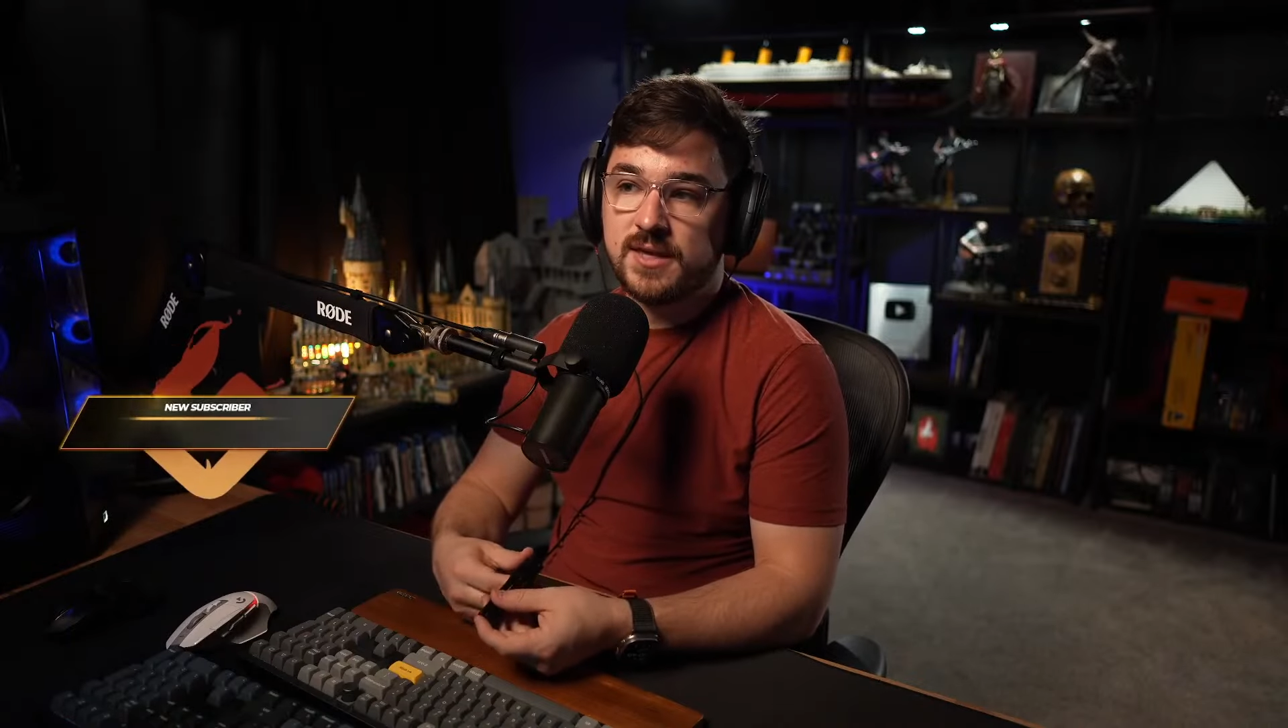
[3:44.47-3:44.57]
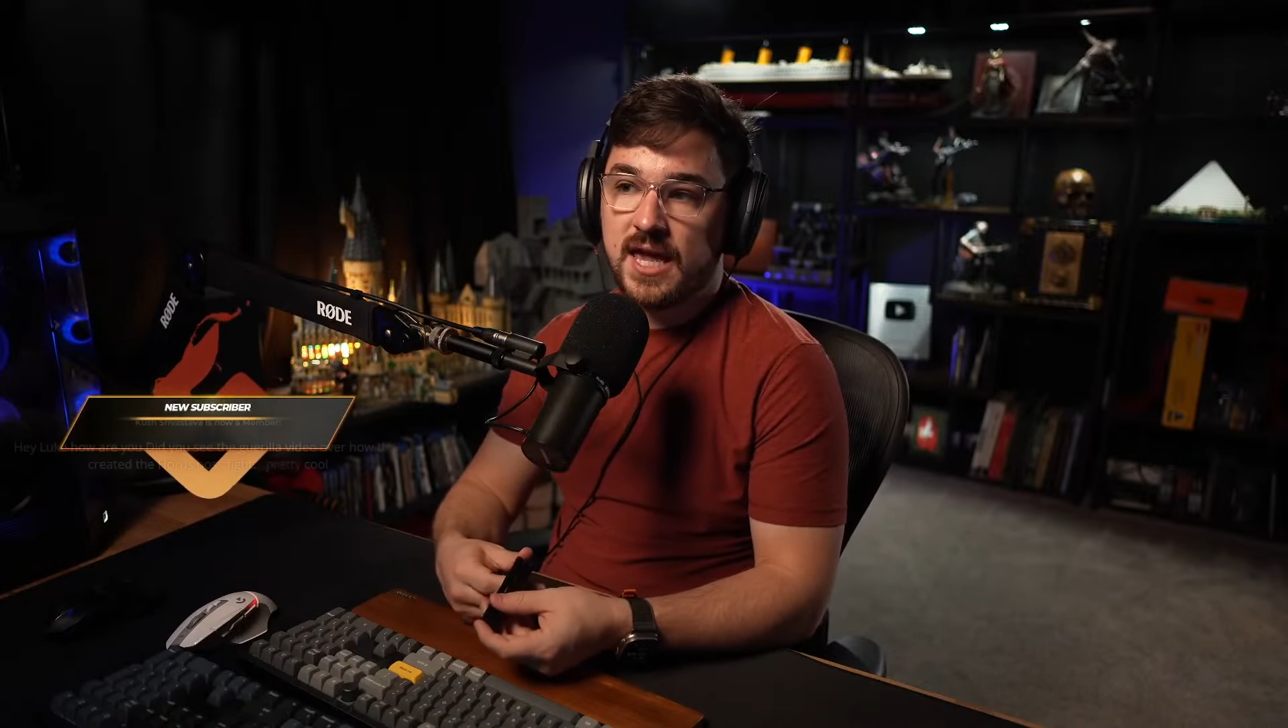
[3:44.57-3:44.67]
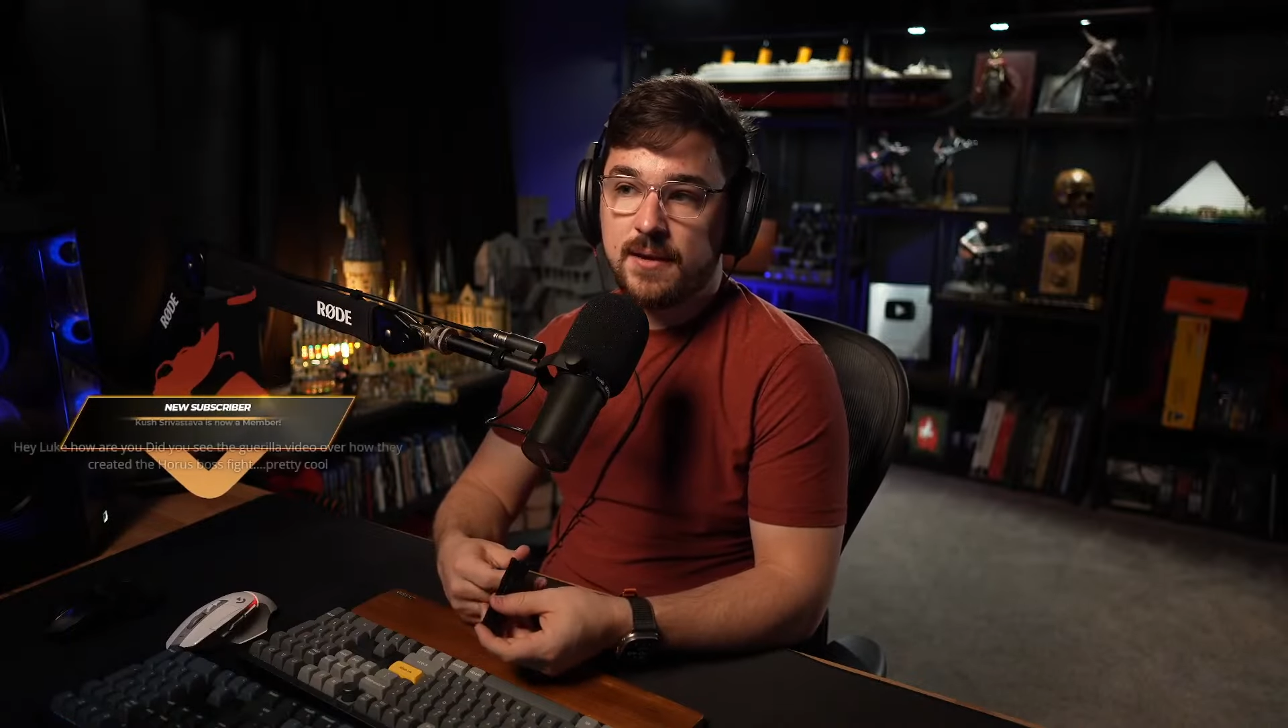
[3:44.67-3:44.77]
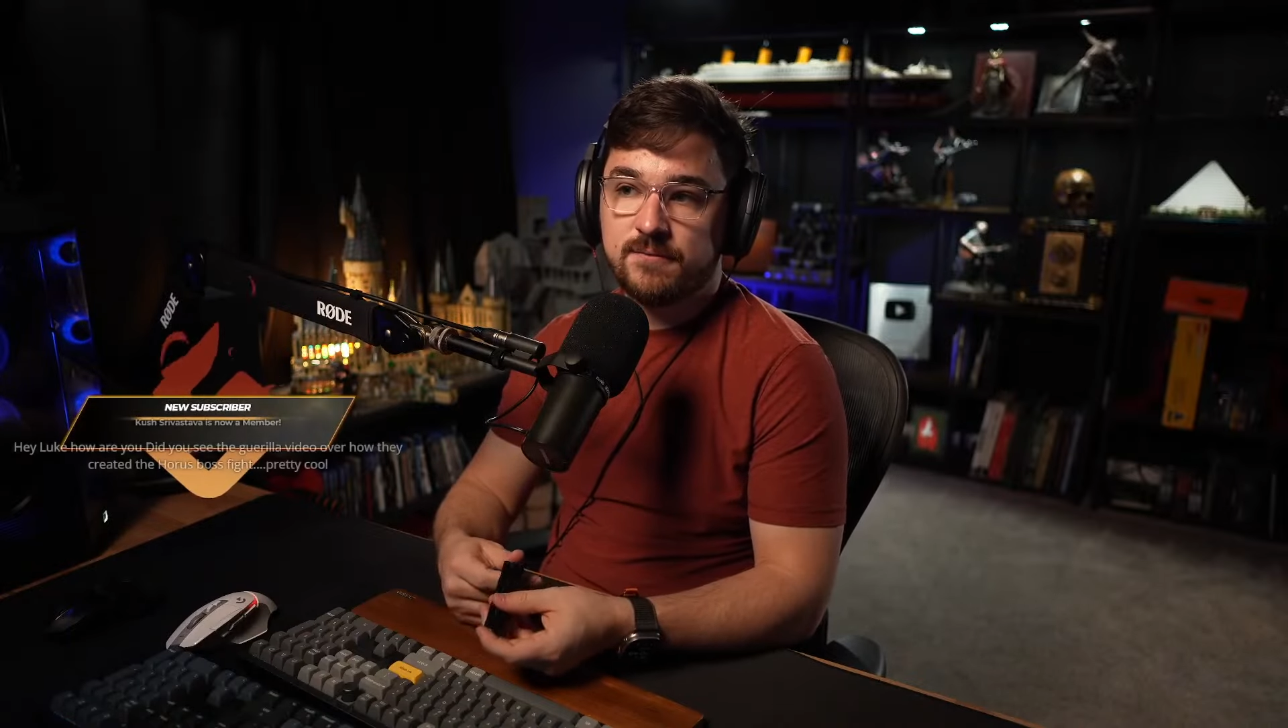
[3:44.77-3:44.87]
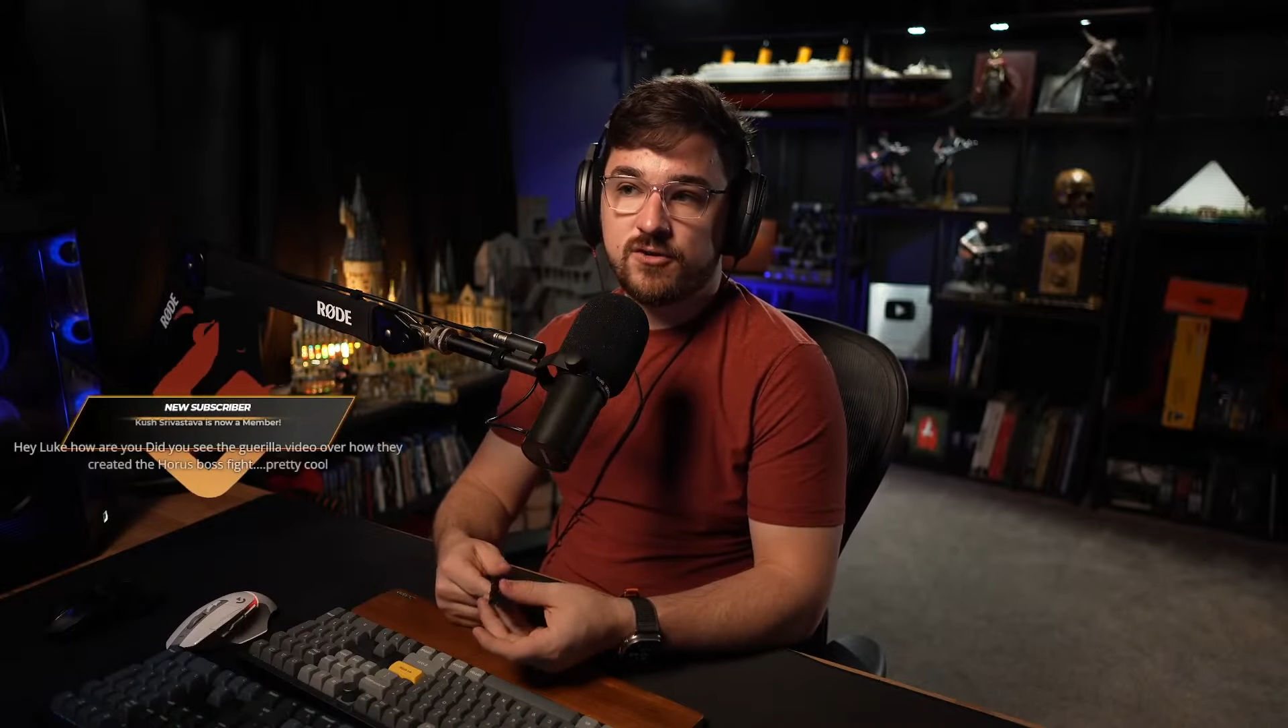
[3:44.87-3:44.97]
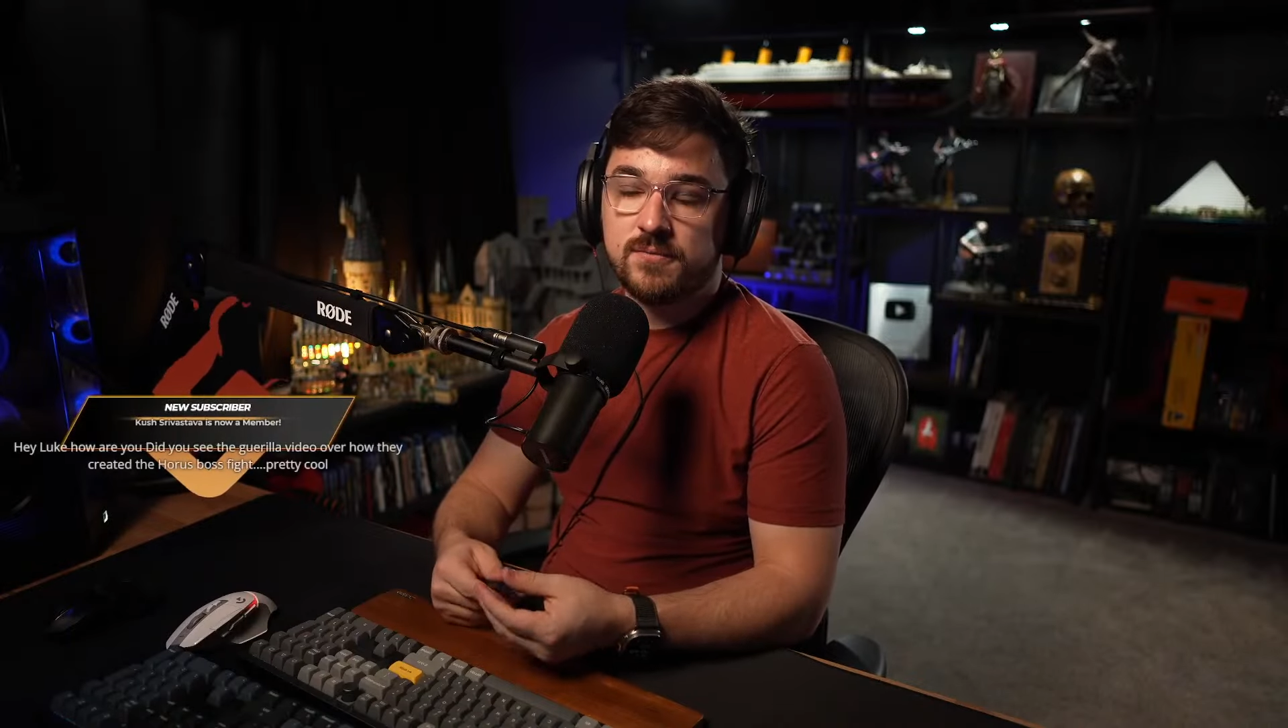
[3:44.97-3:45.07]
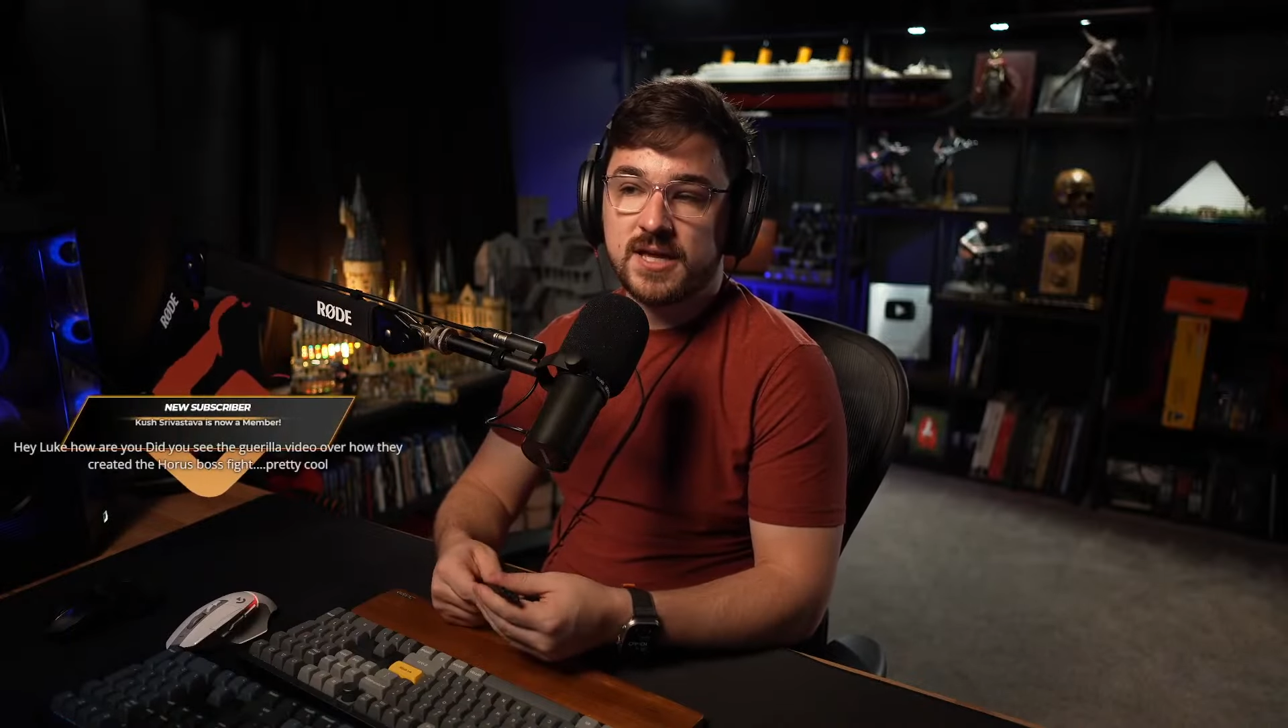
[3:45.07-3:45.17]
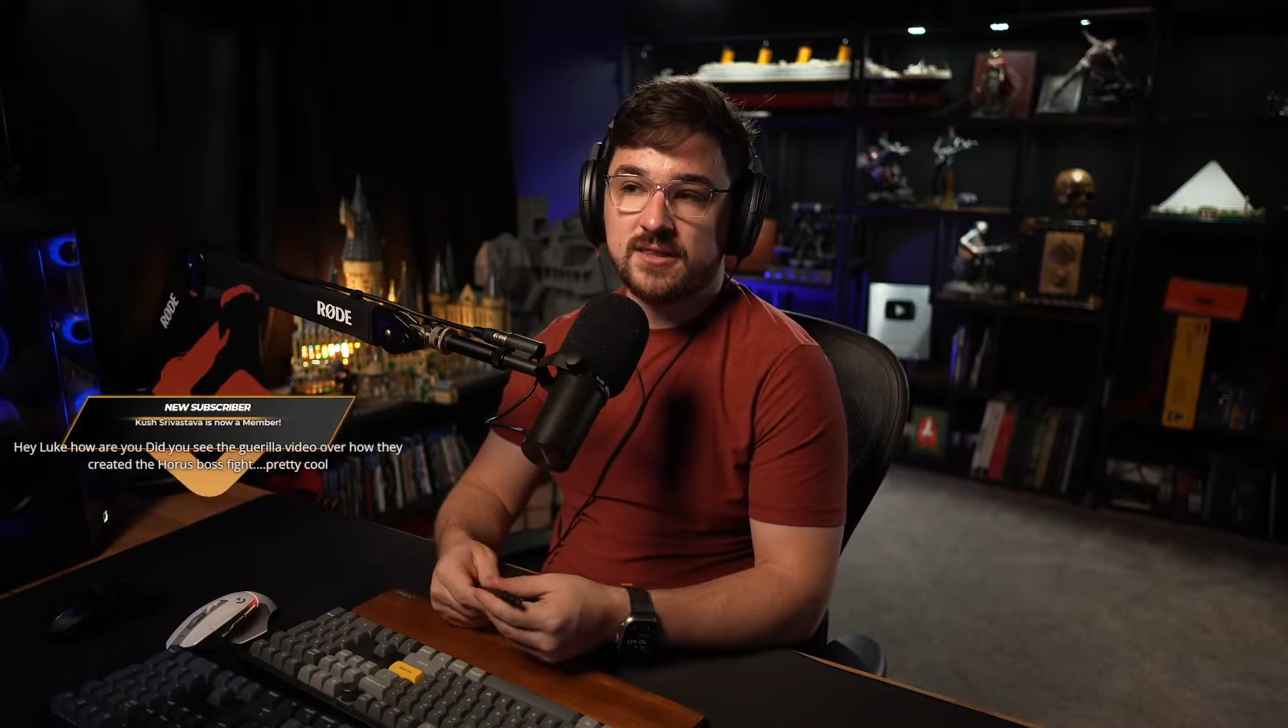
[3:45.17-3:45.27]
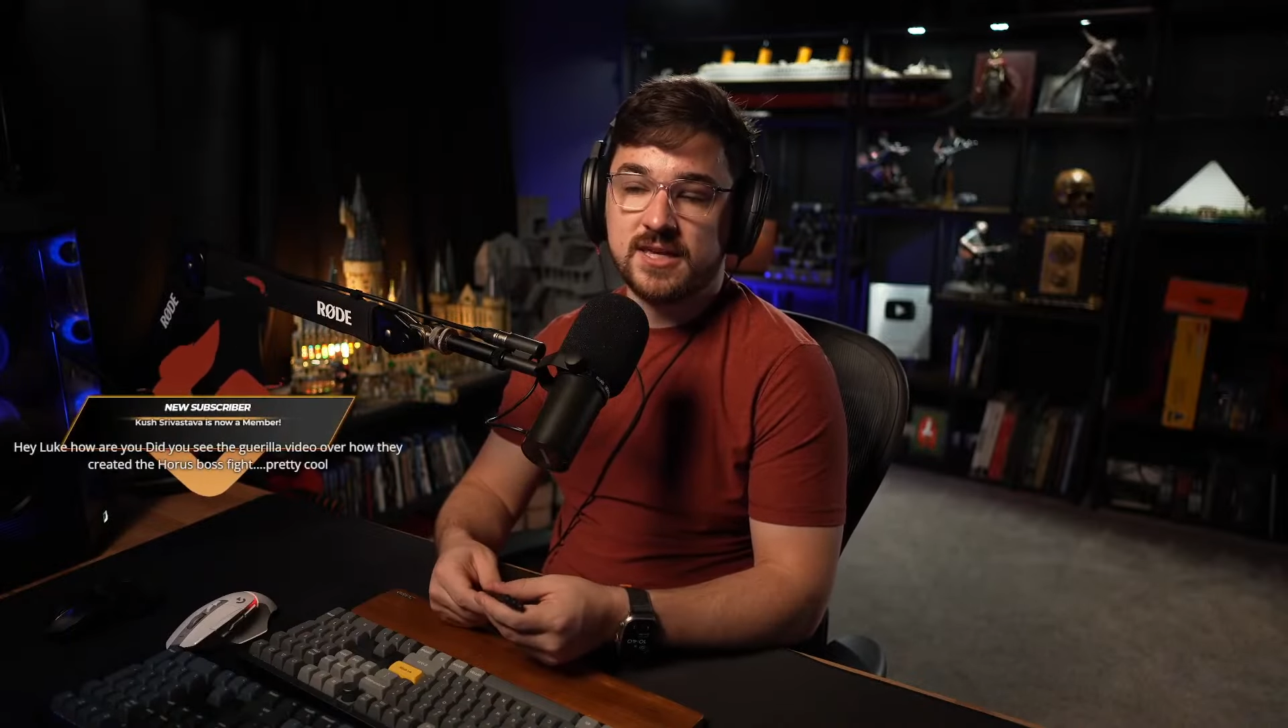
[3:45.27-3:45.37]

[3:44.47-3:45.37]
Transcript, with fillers: game from like